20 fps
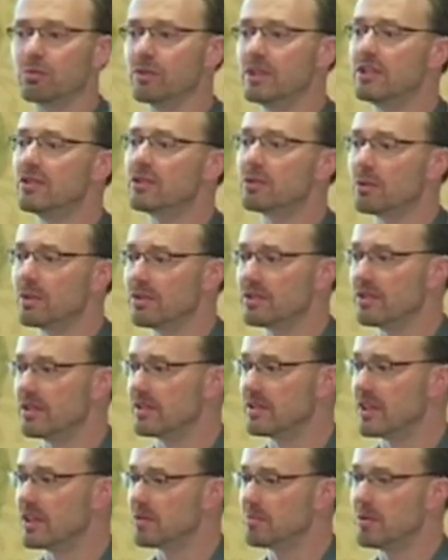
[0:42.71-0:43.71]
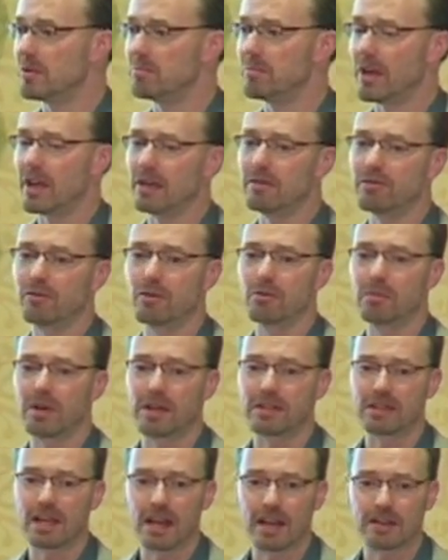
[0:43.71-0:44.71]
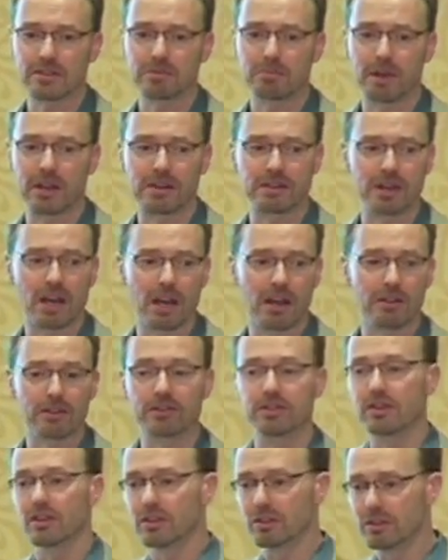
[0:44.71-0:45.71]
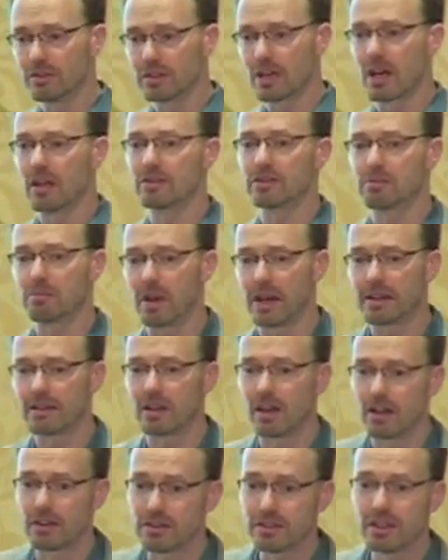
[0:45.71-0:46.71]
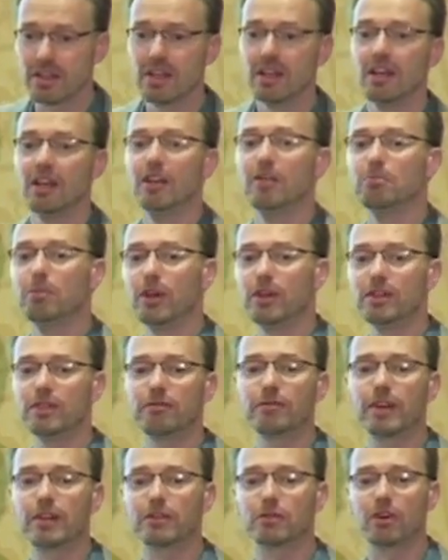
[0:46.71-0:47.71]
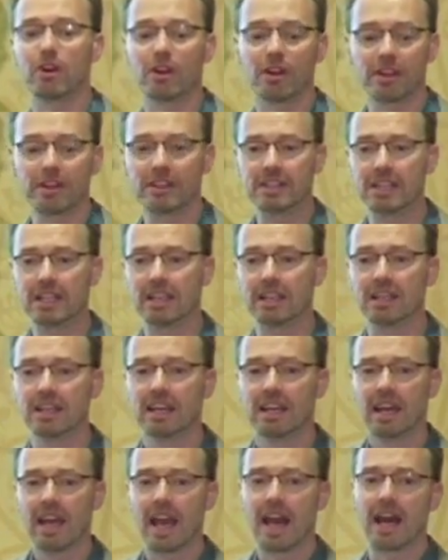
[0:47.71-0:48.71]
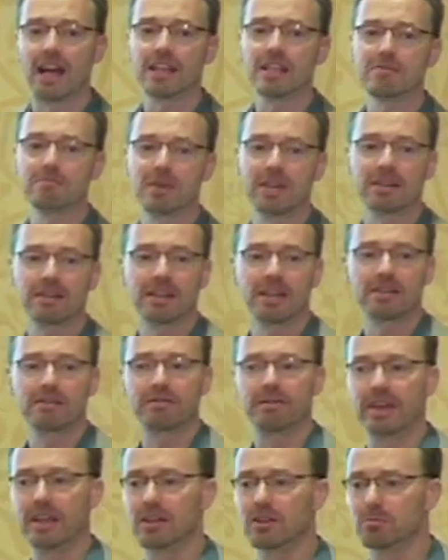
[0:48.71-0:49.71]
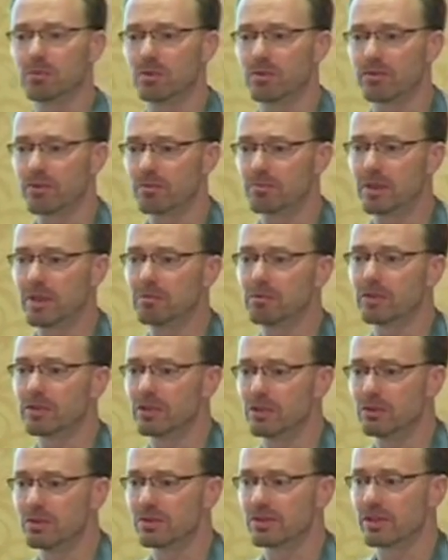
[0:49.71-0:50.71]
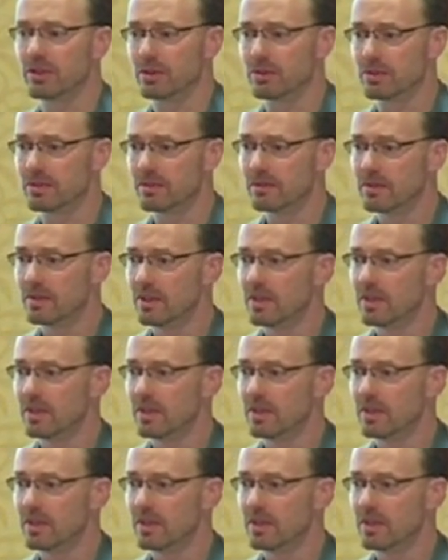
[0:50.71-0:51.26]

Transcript: resources that's been paid for by taxpayer dollars, your dollars, my dollars, put into federal R&D. How do you make that available for people to use those?